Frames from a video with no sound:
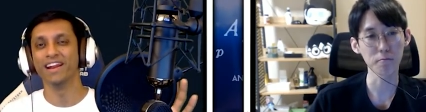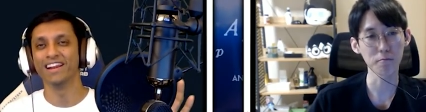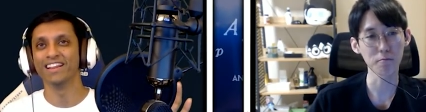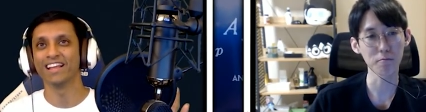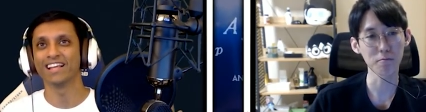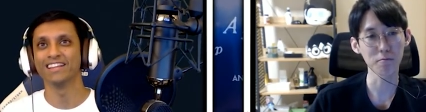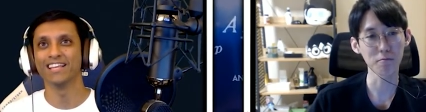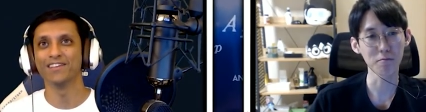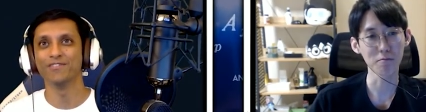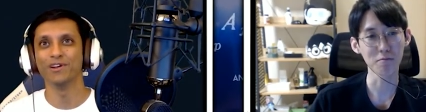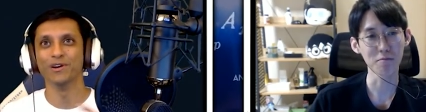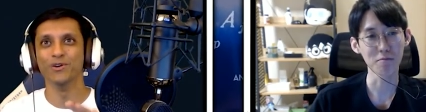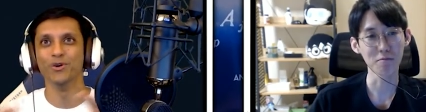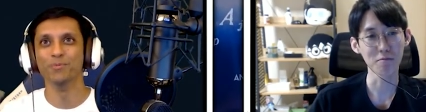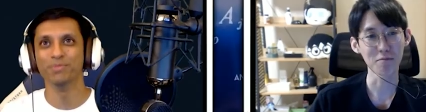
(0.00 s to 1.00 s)
Speaker 1: Like I think if you're a
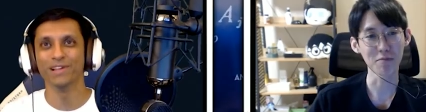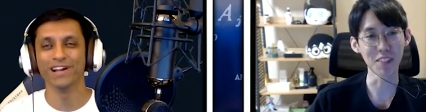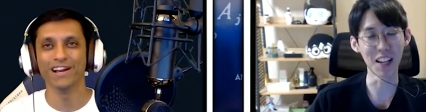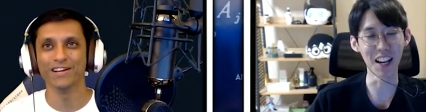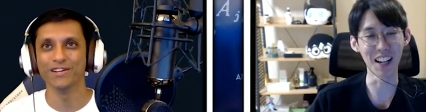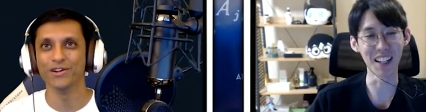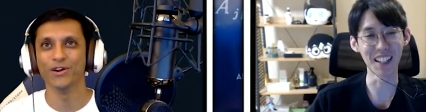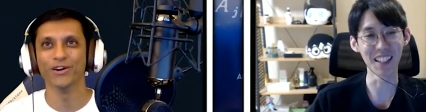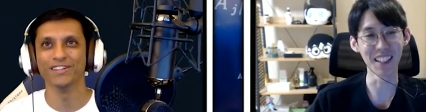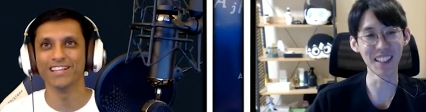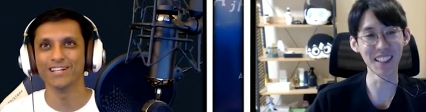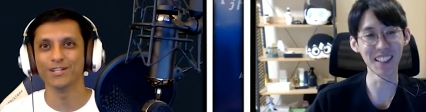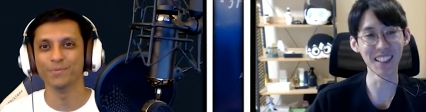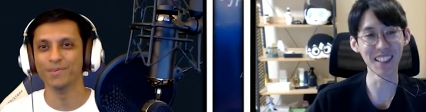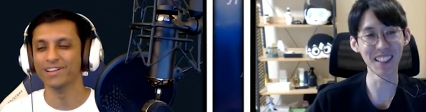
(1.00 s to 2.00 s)
new player and you heard that,
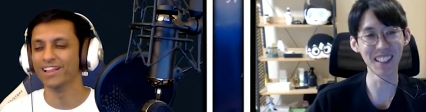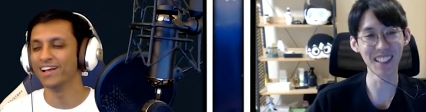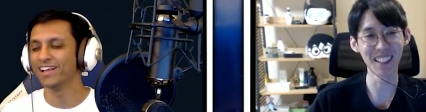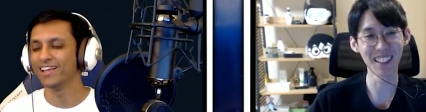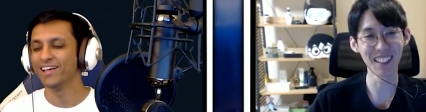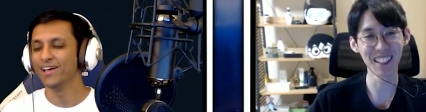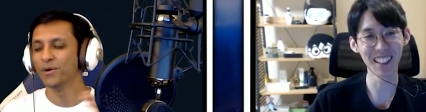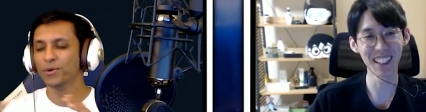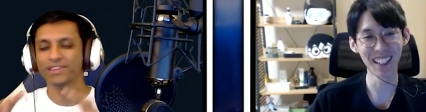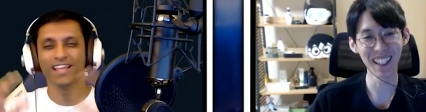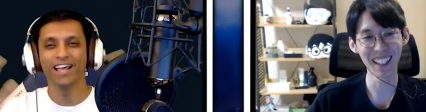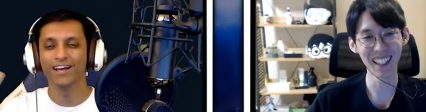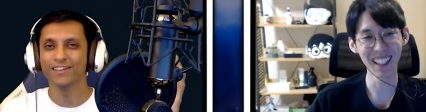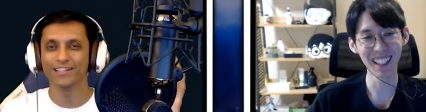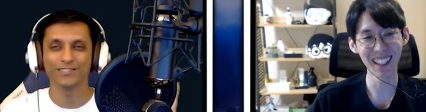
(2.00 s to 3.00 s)
you'd be like, "What the hell?
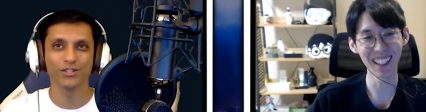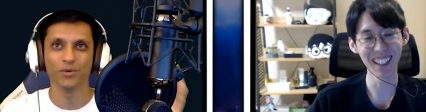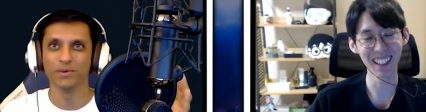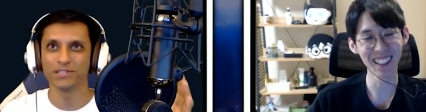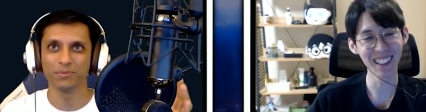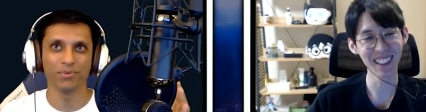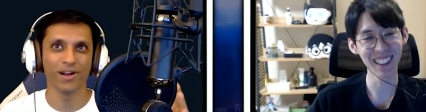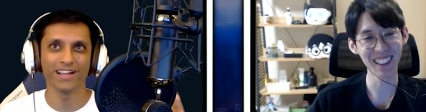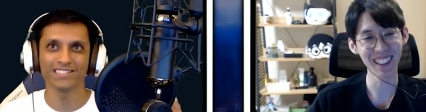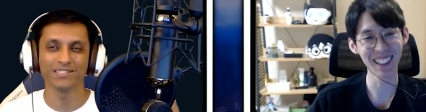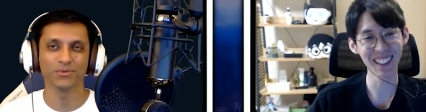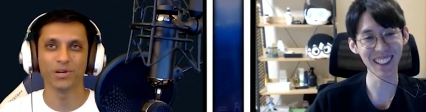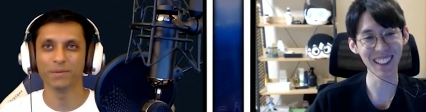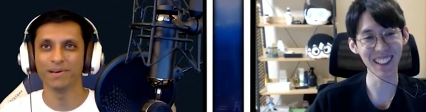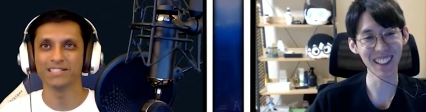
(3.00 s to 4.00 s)
That's too much to process. What
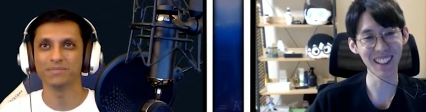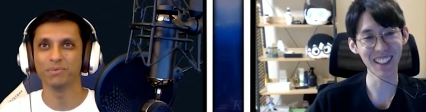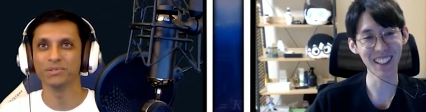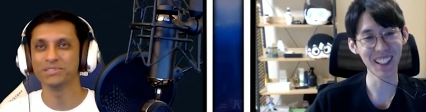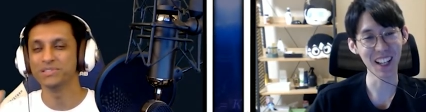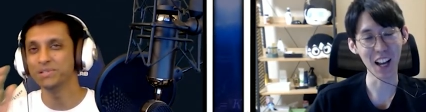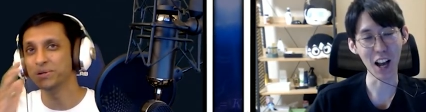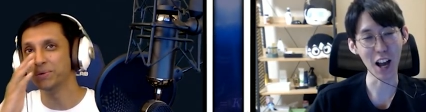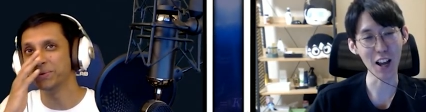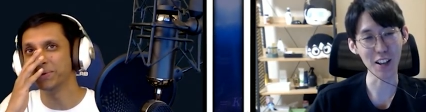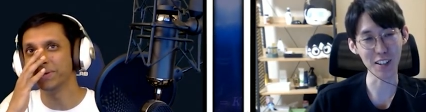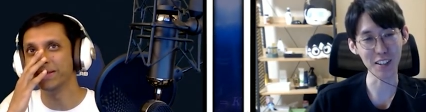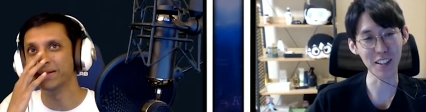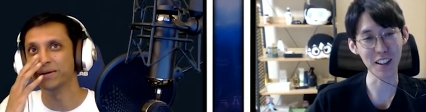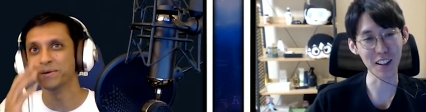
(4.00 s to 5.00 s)
am I supposed to do?" You
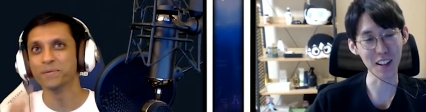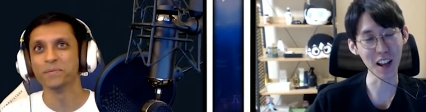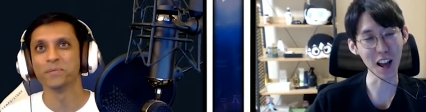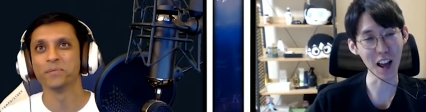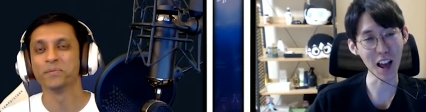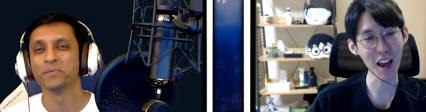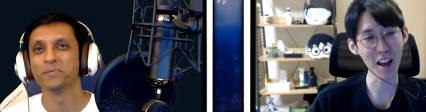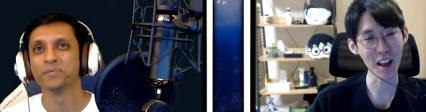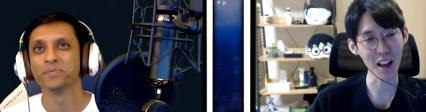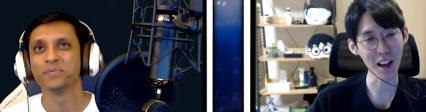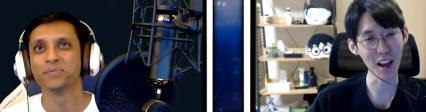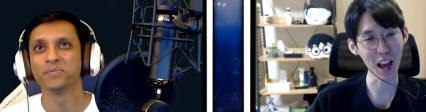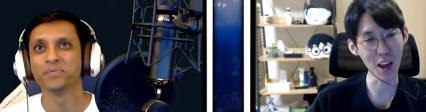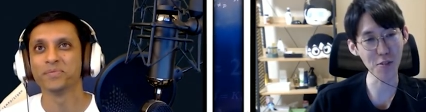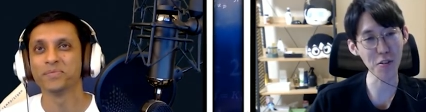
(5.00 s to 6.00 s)
know. I,
Speaker 2: I
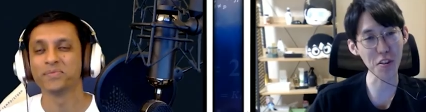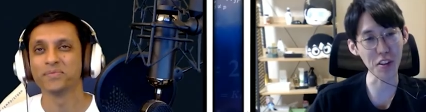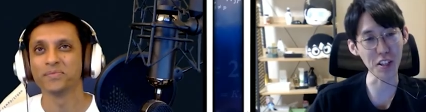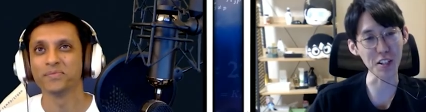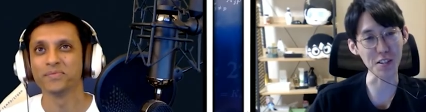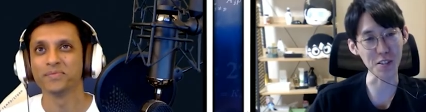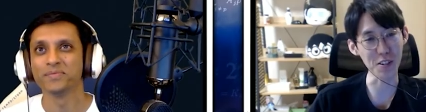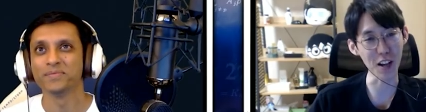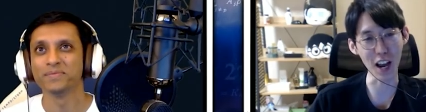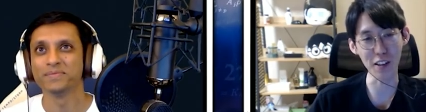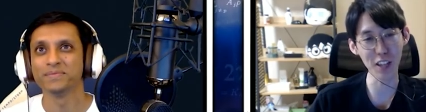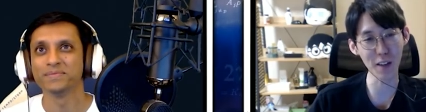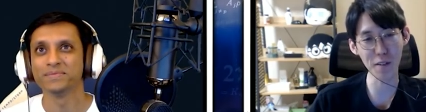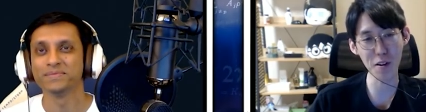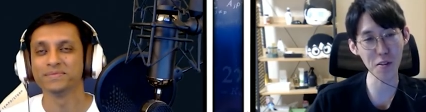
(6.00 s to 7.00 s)
don't think so. I never
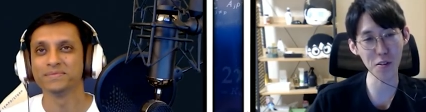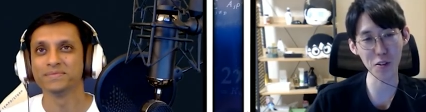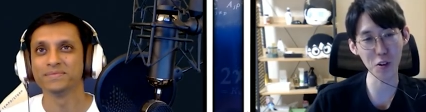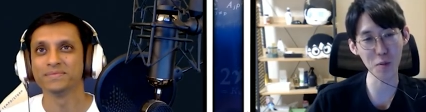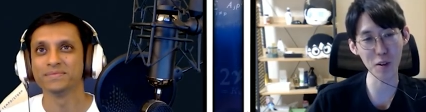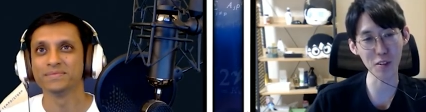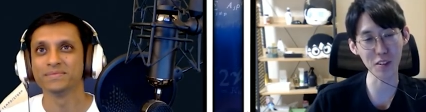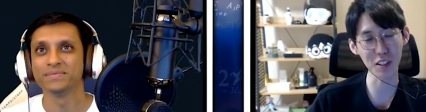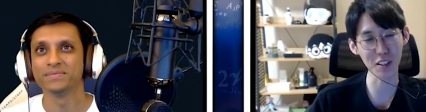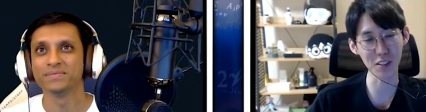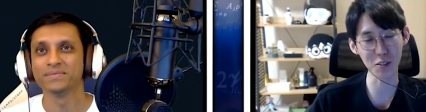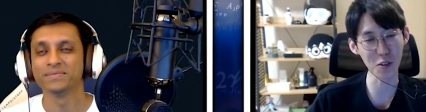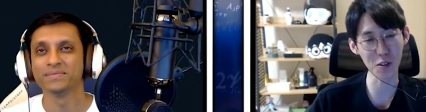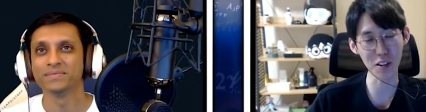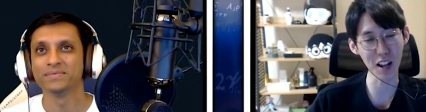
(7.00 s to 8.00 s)
thought about thought
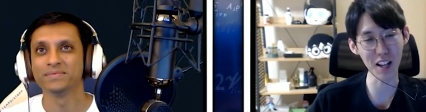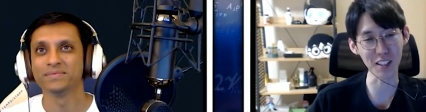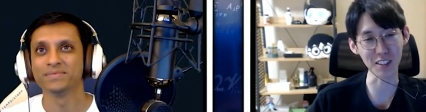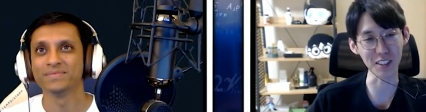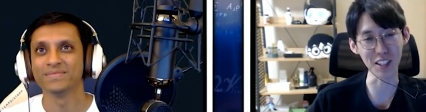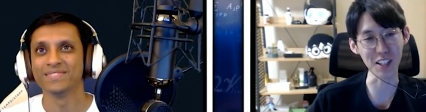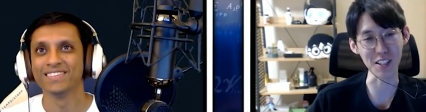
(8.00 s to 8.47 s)
like this.